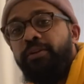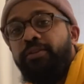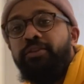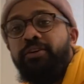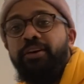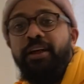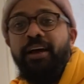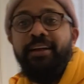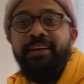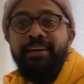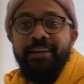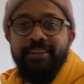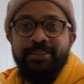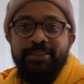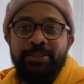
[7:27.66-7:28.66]
a third eye
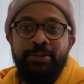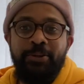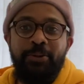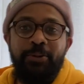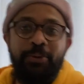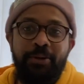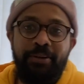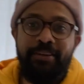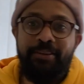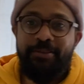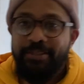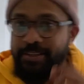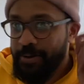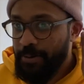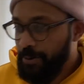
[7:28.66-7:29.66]
yet, so
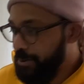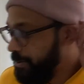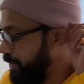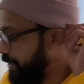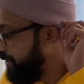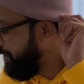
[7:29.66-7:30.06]
we're doing